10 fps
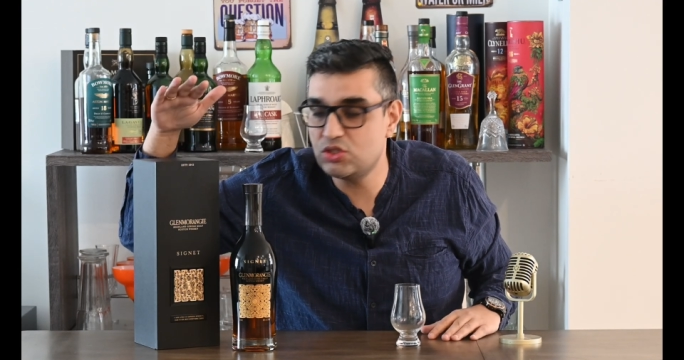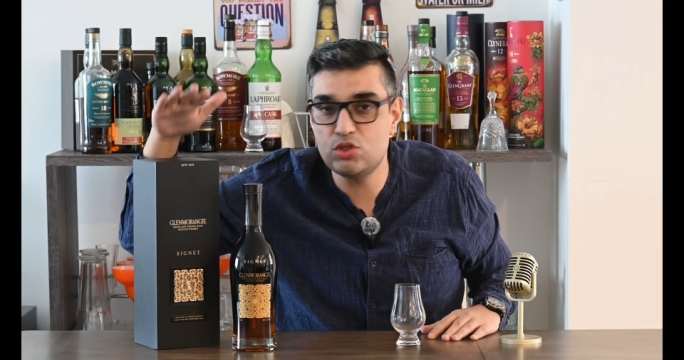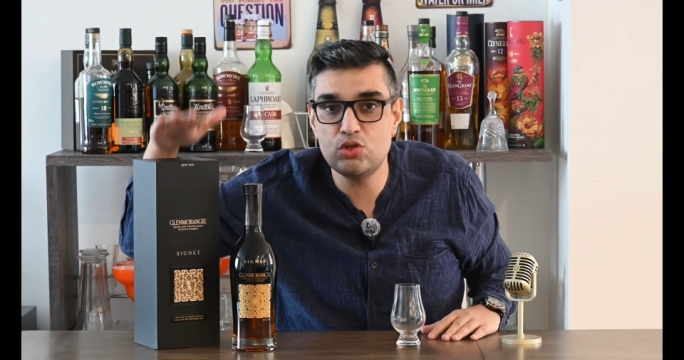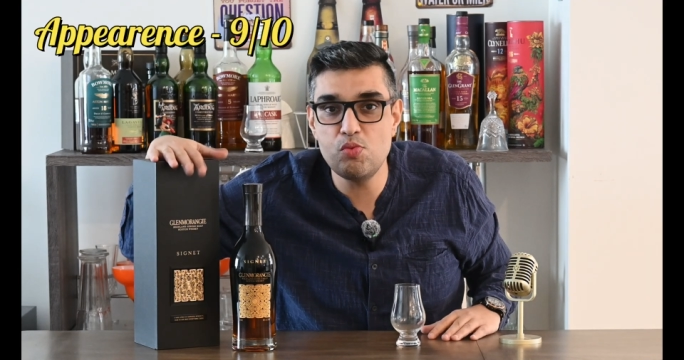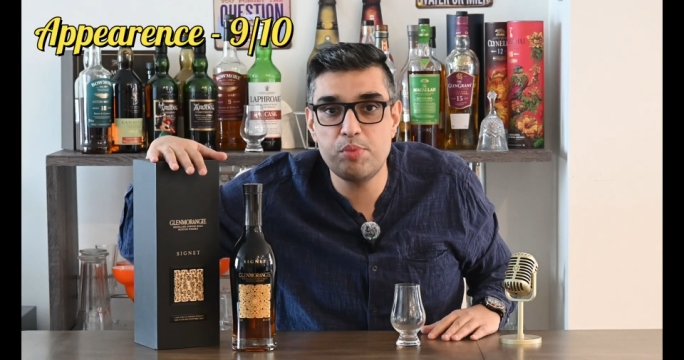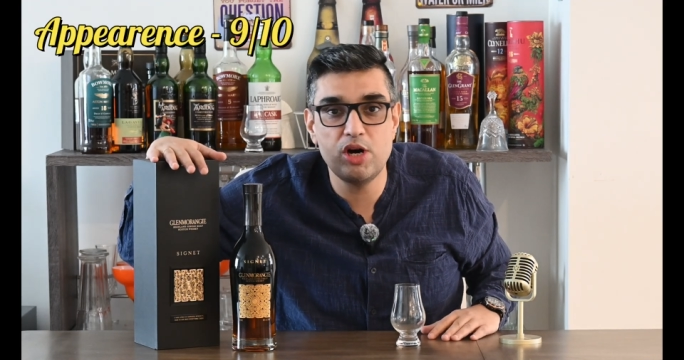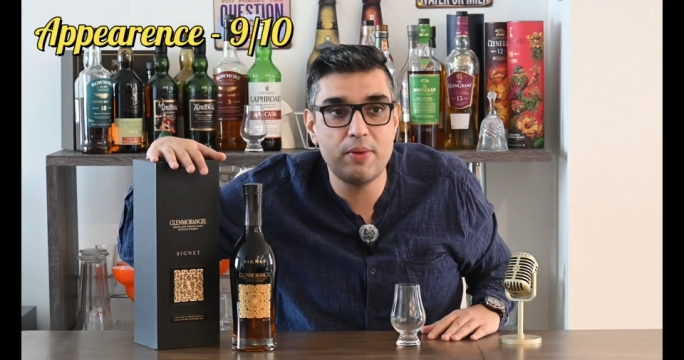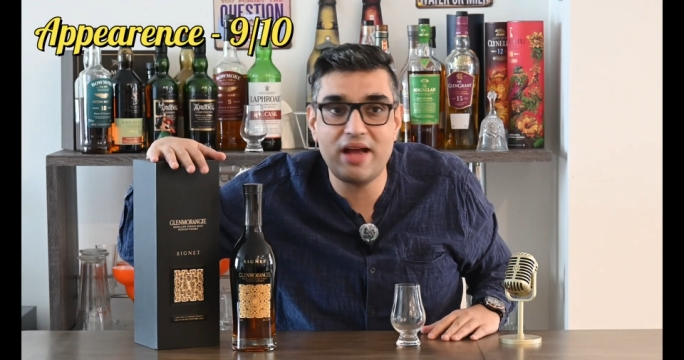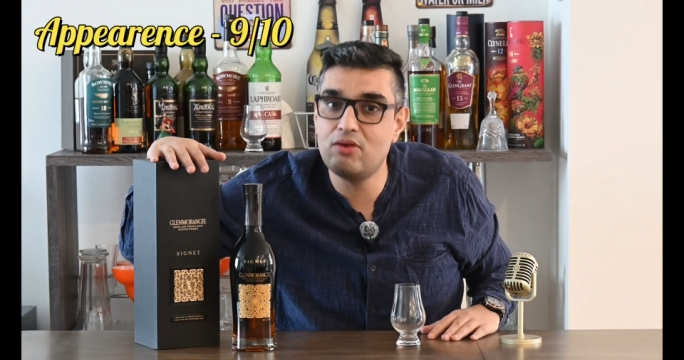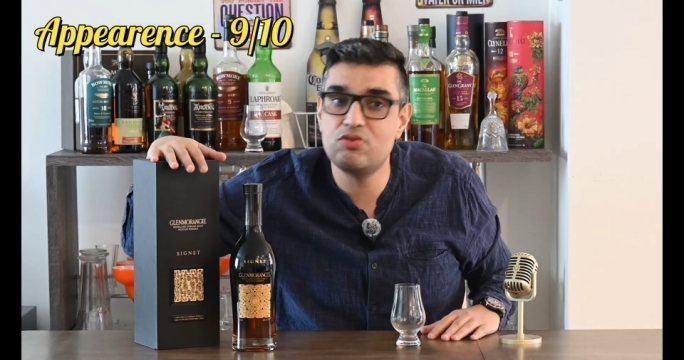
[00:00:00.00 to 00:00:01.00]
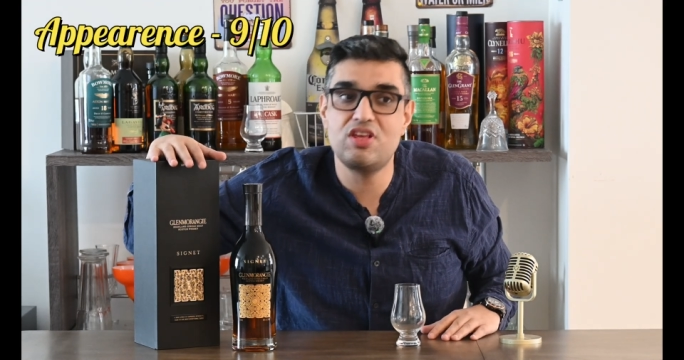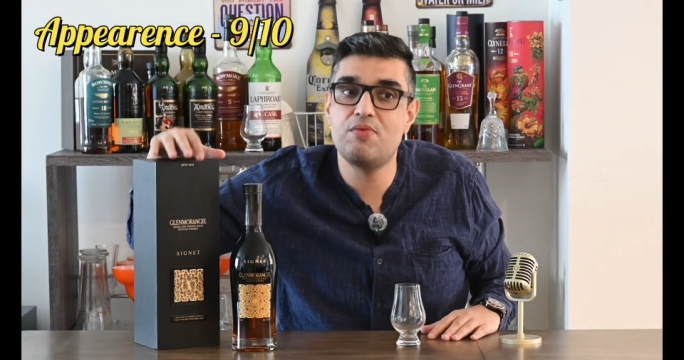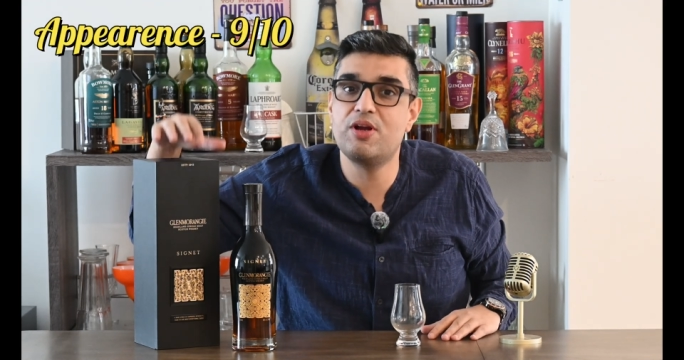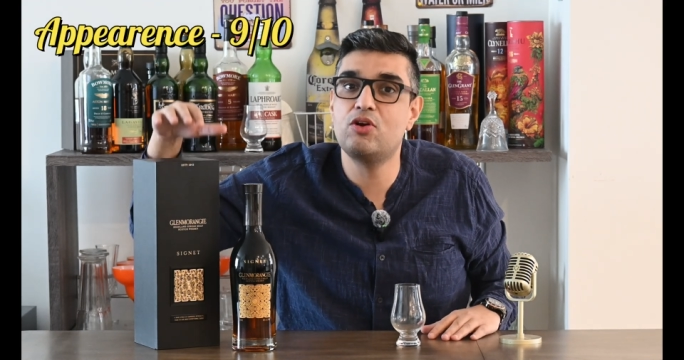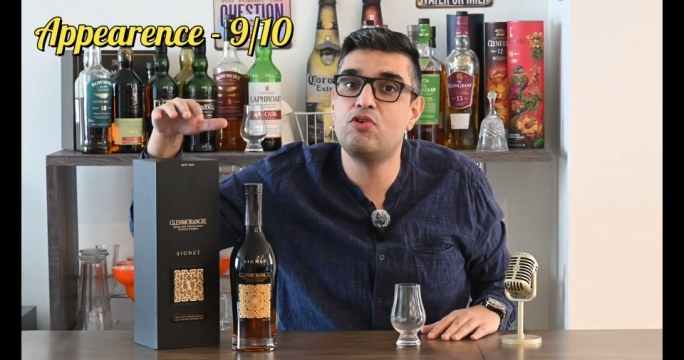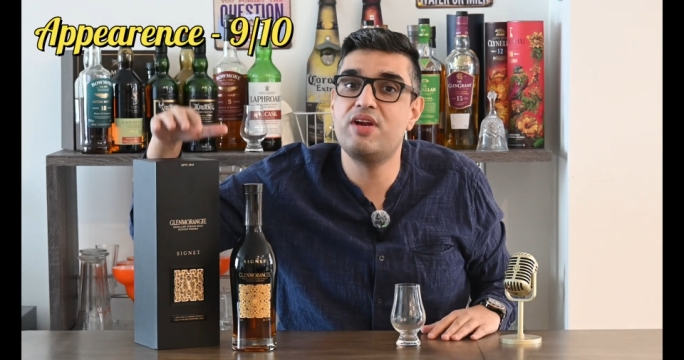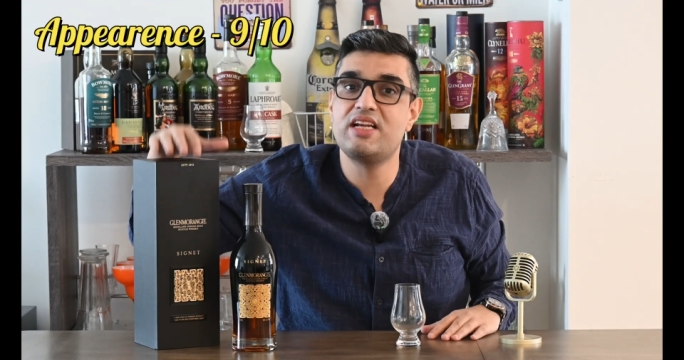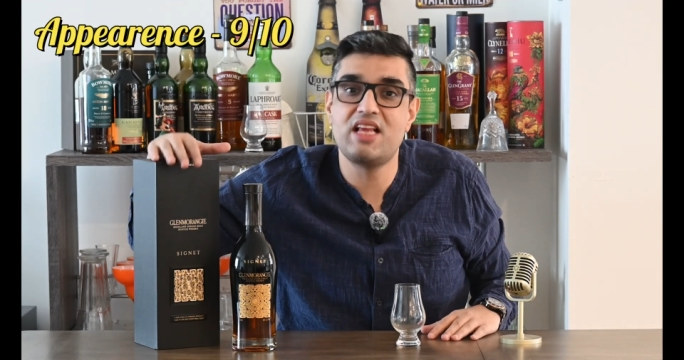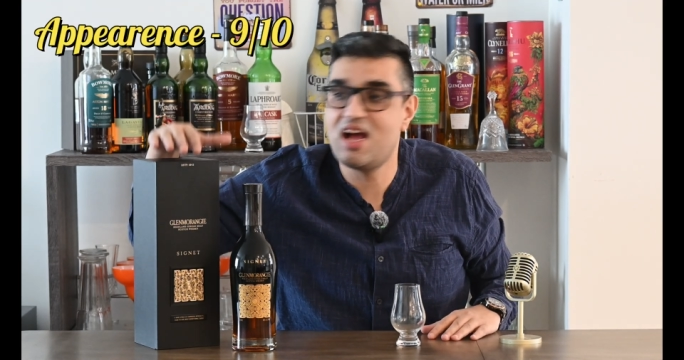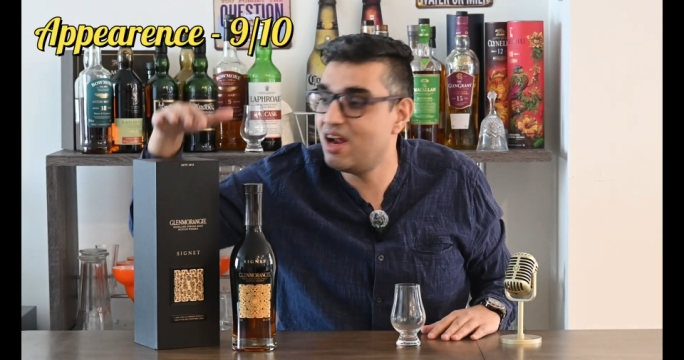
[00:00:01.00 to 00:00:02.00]
Superb. I don't think we're going to
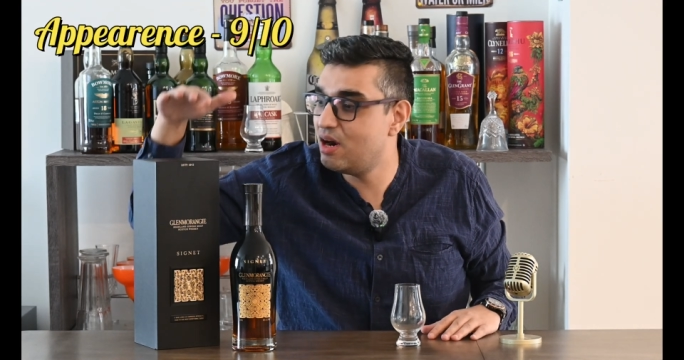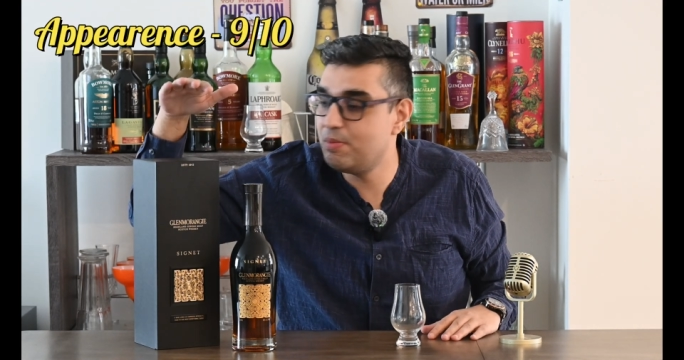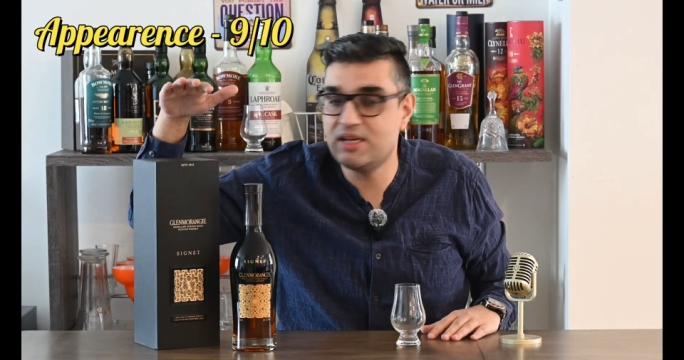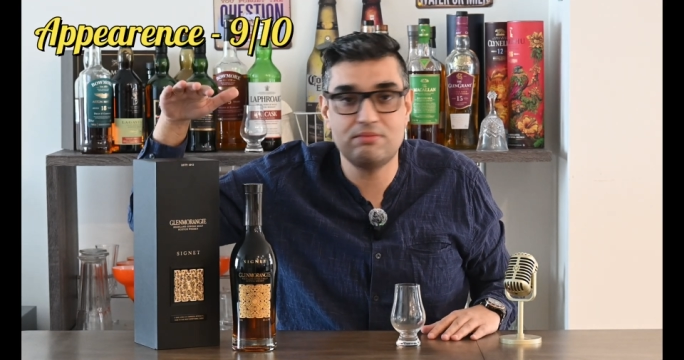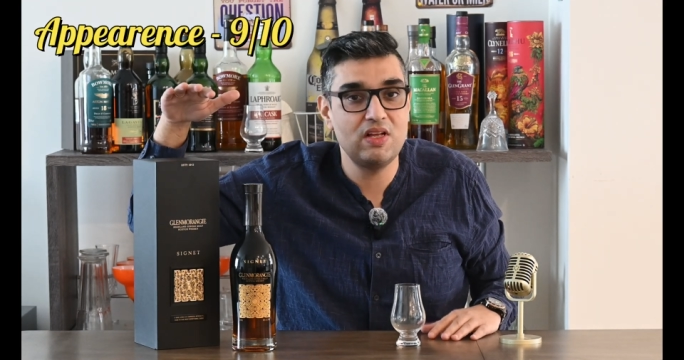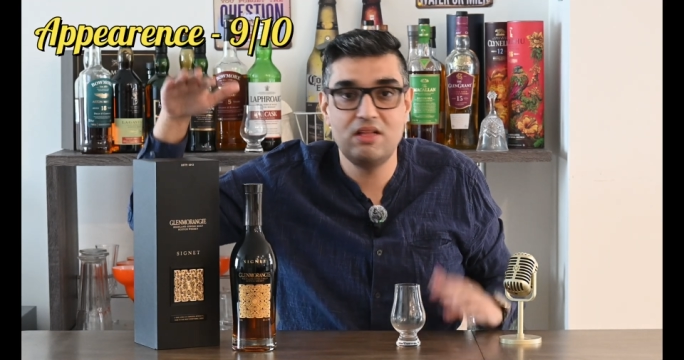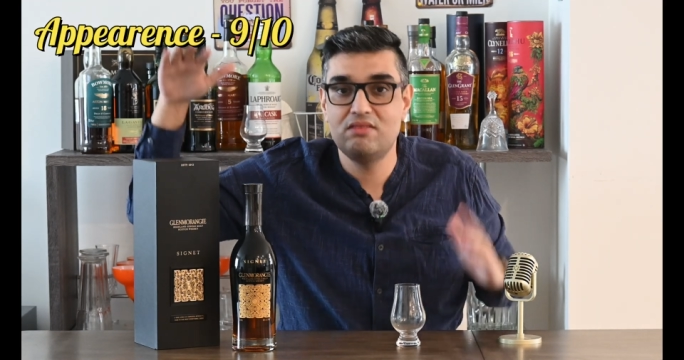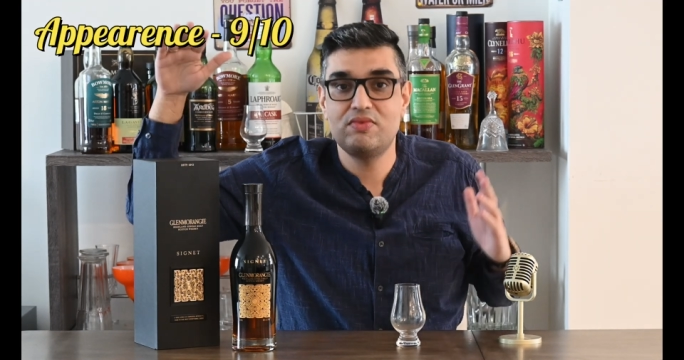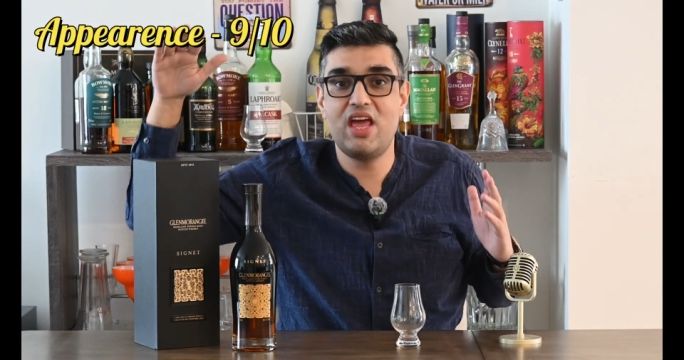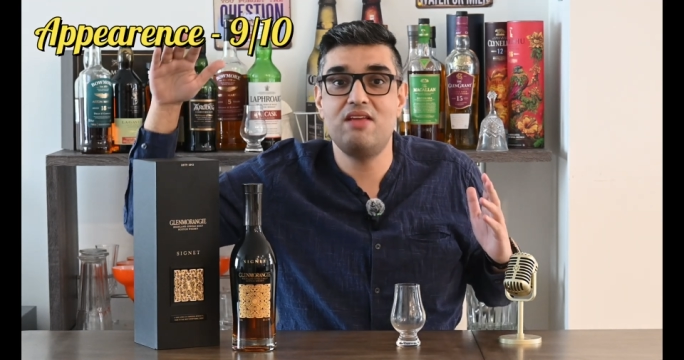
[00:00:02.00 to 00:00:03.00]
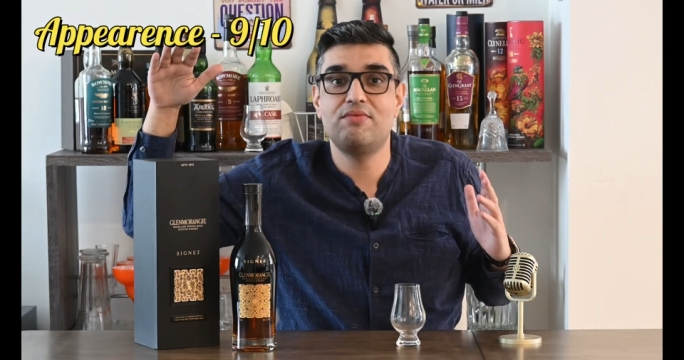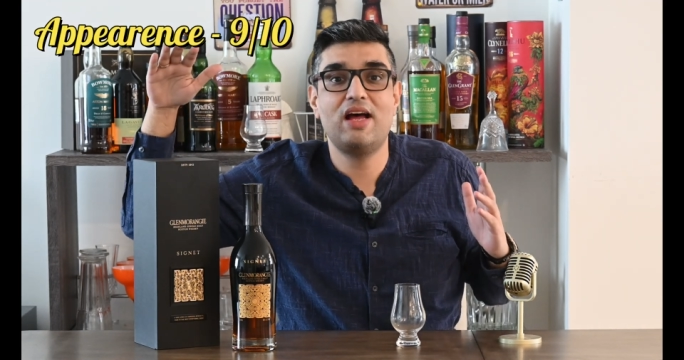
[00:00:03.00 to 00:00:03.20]
rate any higher, but hey,